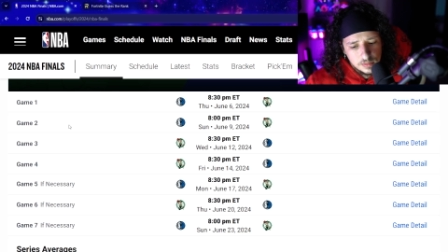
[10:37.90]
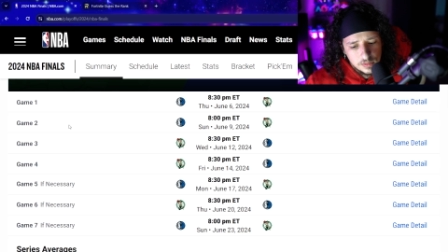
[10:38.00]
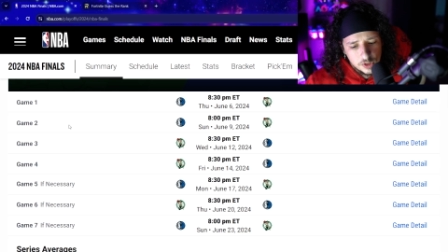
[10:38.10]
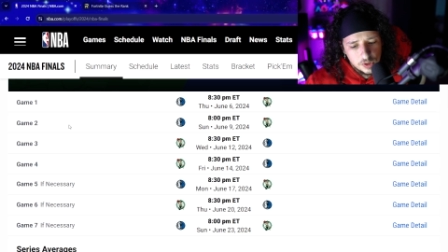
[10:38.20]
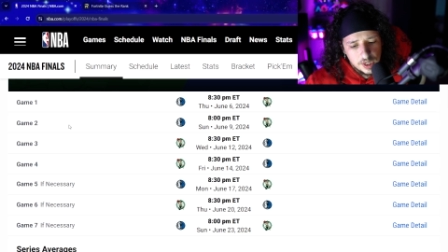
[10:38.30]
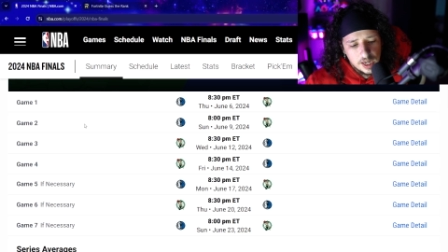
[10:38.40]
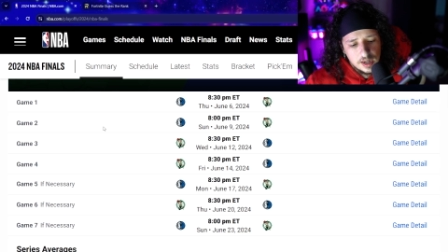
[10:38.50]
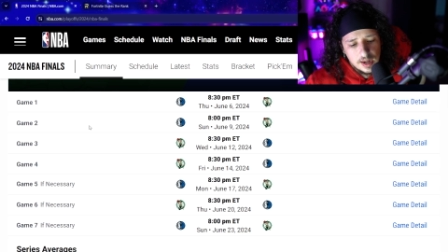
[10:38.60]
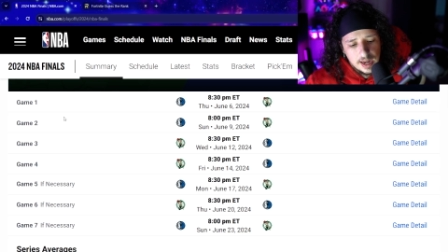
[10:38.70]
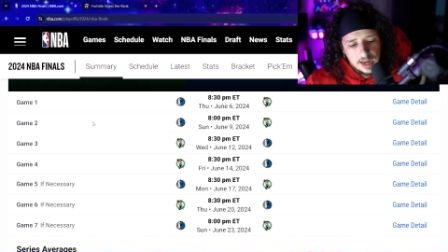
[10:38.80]
So
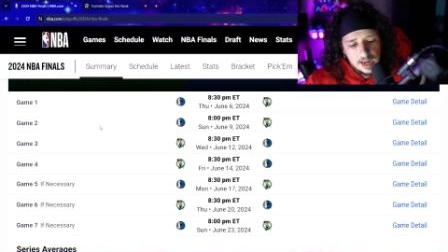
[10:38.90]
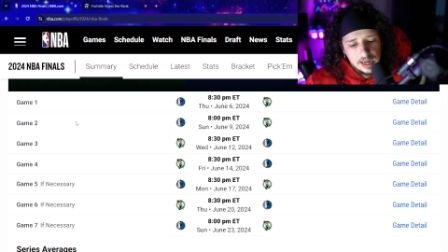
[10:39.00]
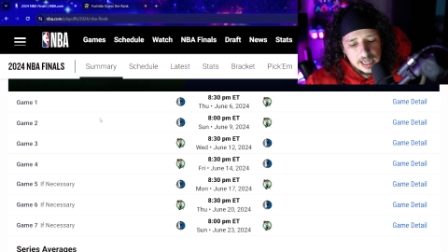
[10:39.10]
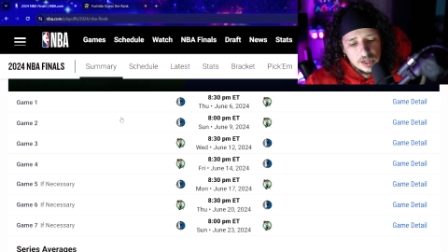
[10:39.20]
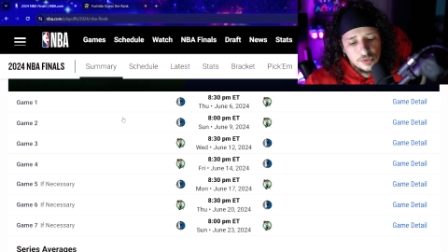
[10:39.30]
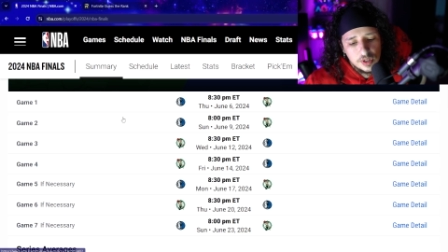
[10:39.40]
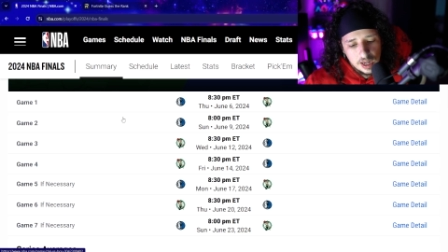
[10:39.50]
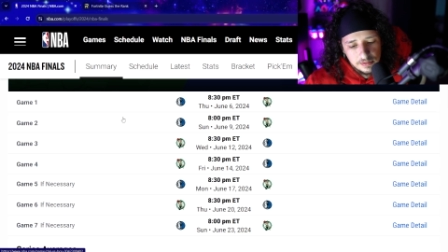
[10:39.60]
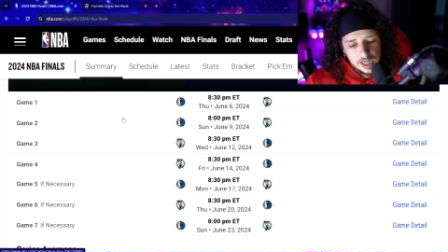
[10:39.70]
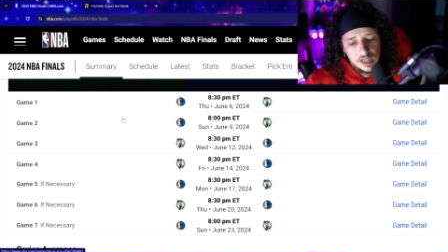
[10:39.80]
yeah, I definitely
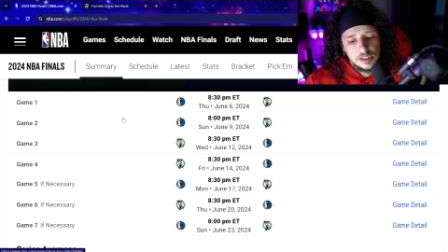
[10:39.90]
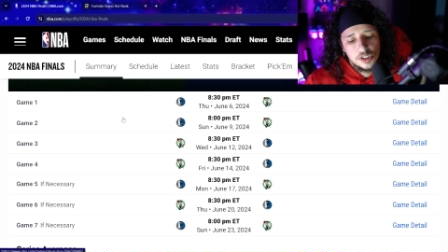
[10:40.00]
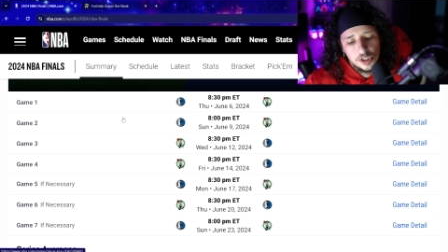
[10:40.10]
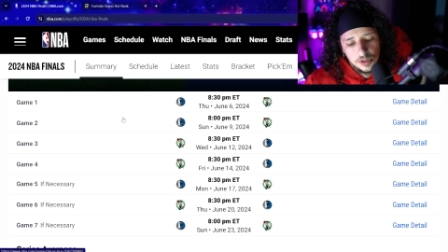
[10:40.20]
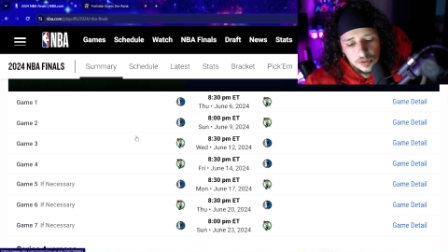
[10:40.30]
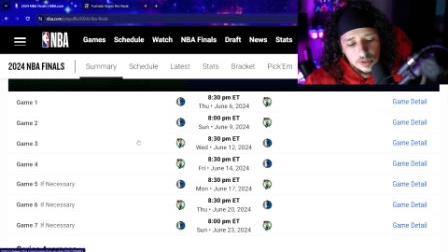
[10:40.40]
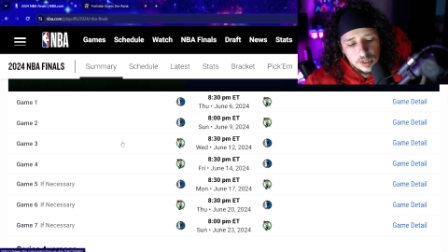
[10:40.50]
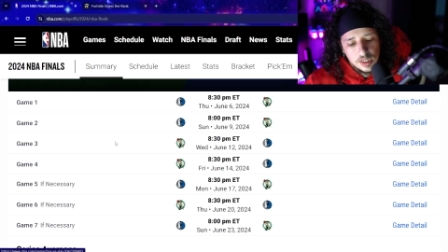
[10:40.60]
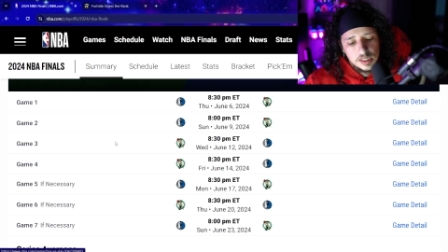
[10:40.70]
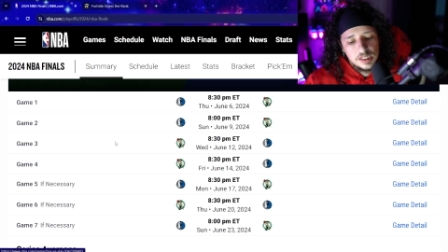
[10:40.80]
have Dallas 2.
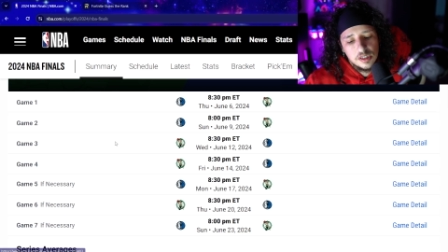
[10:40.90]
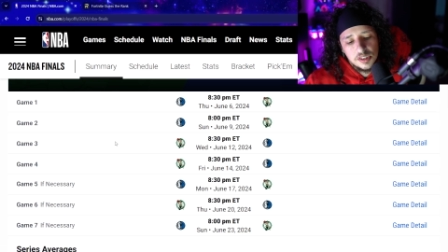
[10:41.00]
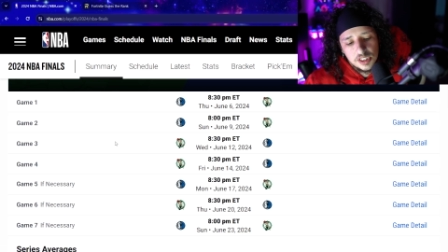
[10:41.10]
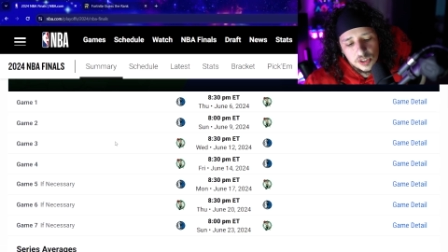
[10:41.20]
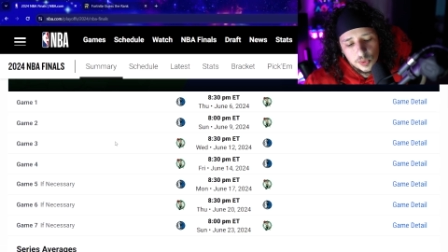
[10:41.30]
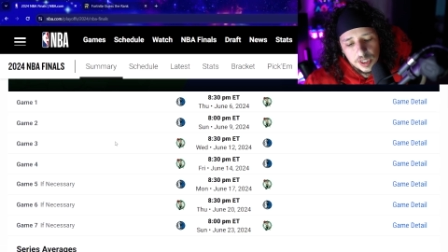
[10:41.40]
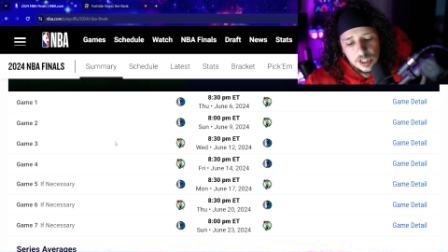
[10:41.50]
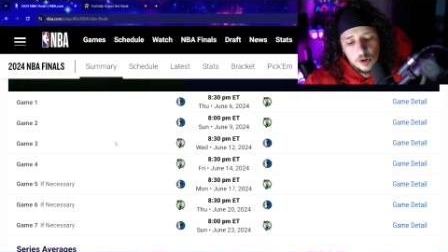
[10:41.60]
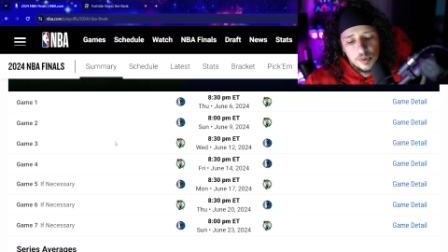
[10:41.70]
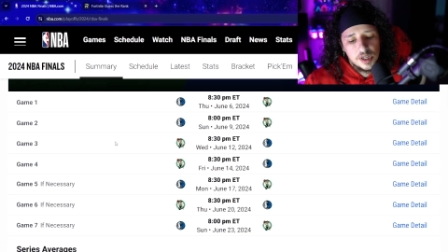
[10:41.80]
Celtics 3
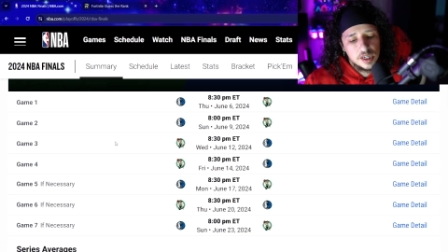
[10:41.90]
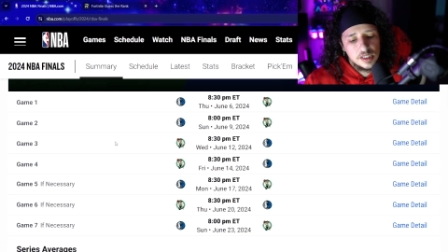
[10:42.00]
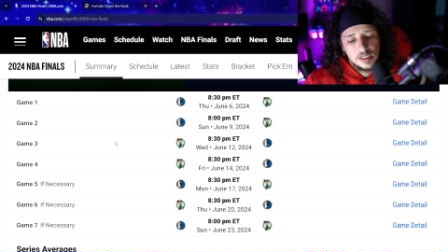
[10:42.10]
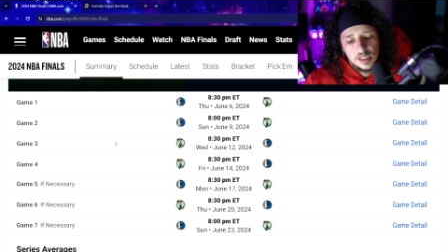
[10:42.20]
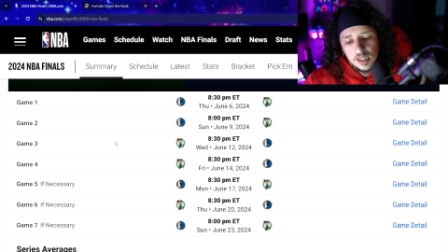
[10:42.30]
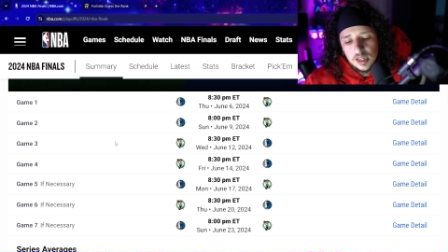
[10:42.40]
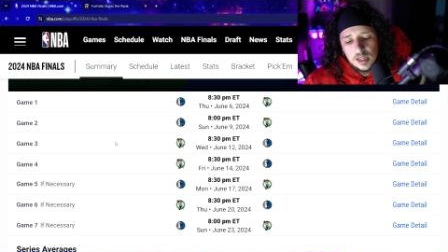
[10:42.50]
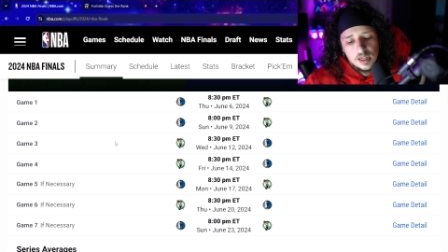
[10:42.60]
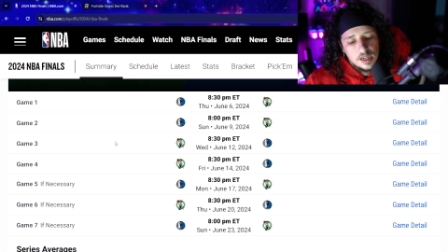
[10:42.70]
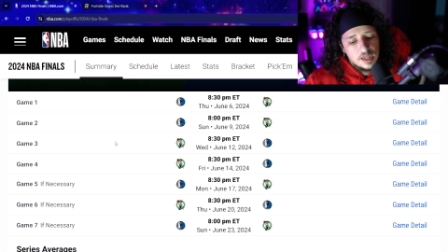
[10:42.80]
though, because
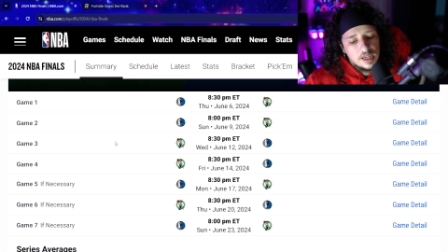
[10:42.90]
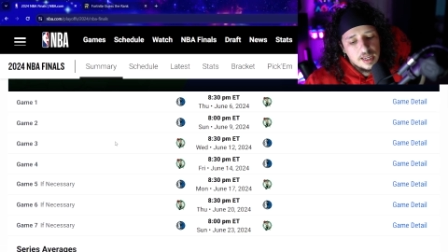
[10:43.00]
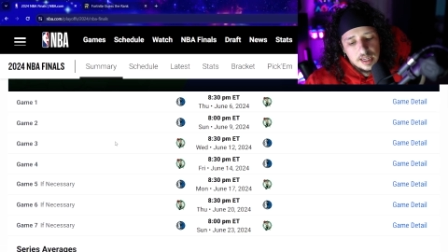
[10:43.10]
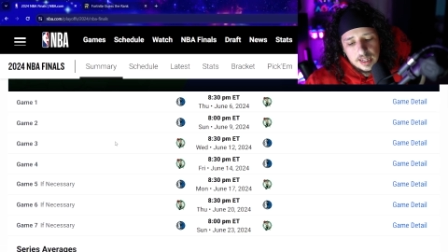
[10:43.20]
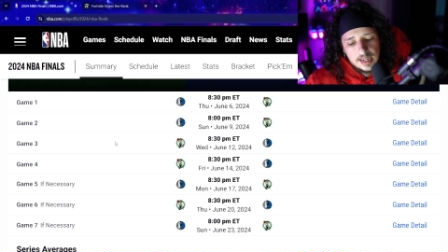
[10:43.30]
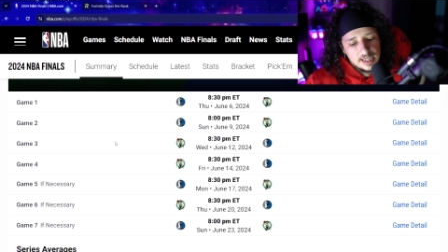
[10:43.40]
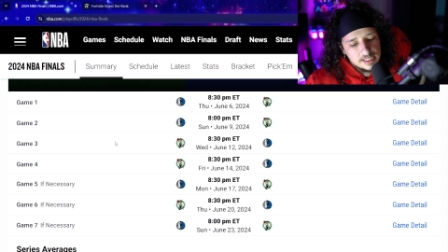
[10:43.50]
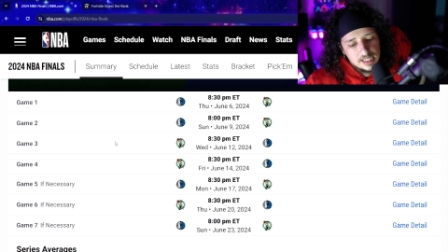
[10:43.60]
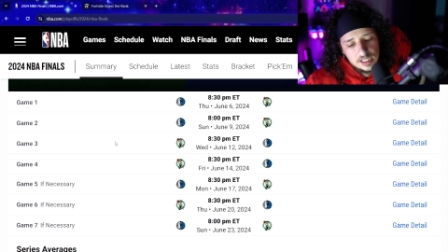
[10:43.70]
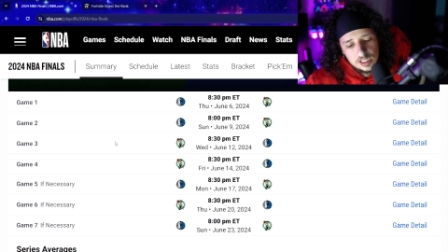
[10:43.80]
it
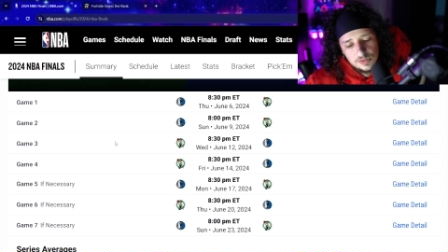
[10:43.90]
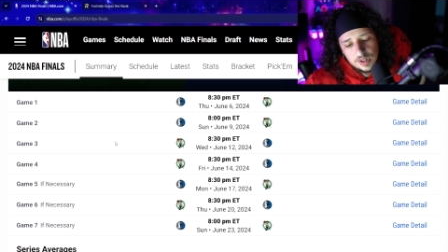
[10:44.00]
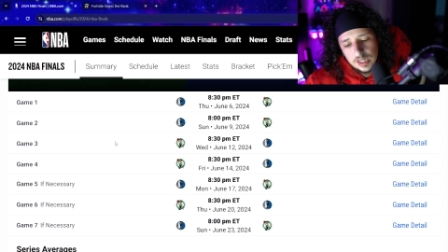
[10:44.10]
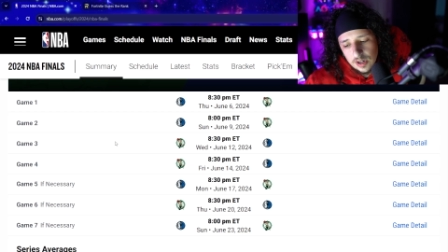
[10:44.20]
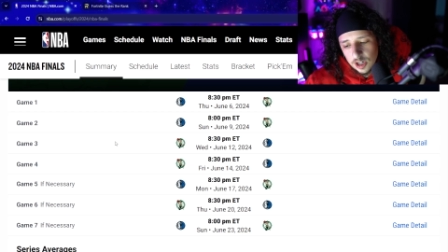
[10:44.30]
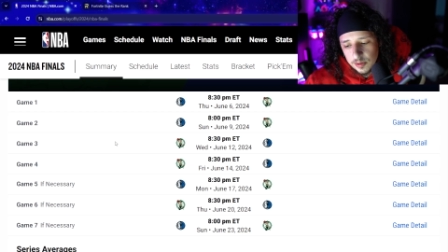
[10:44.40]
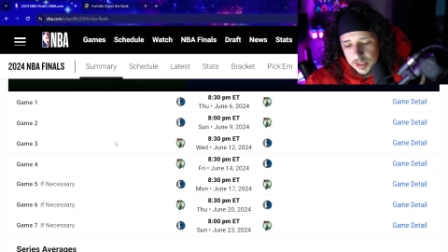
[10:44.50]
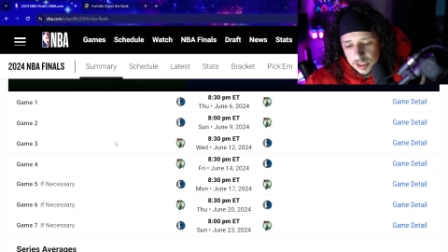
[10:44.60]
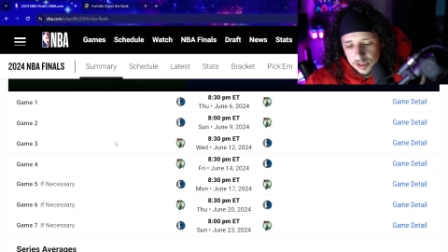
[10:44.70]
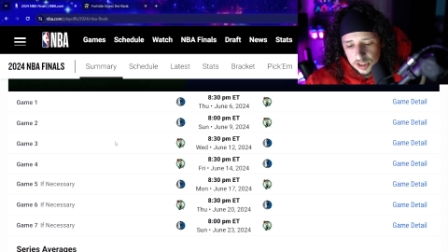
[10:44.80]
is very hard to
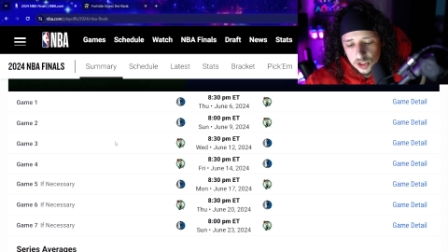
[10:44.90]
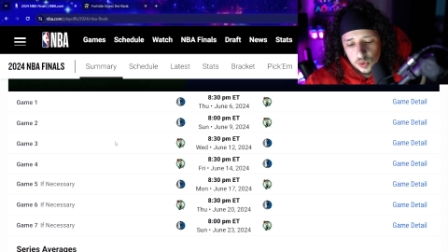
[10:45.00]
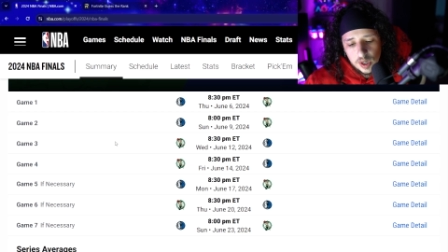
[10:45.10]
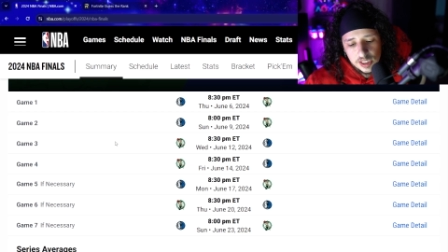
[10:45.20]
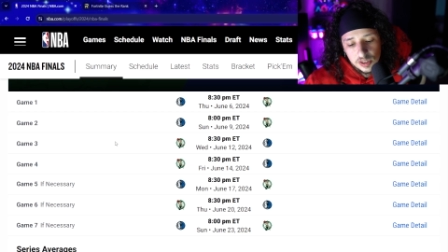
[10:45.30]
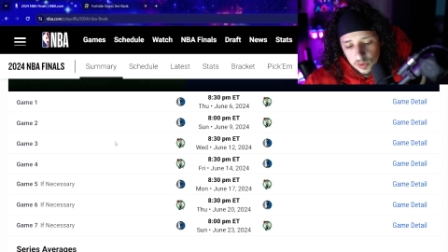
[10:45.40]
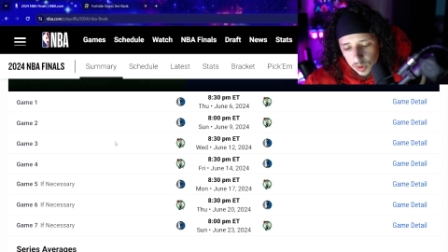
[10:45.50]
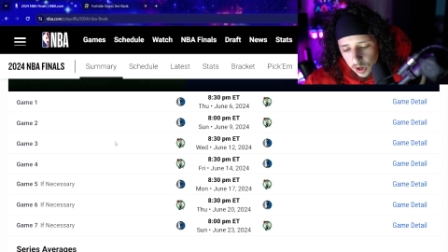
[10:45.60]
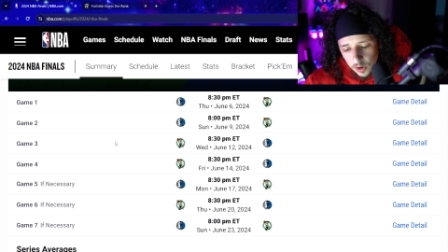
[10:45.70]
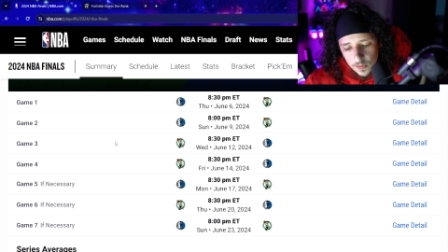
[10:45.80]
beat Celtics twice in a
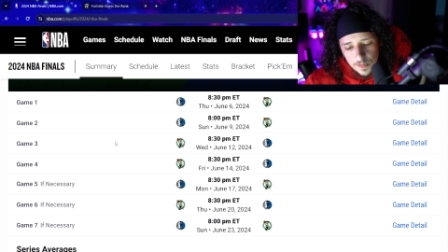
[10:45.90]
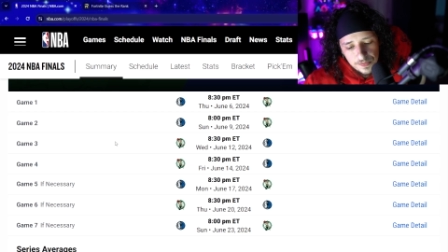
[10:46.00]
row.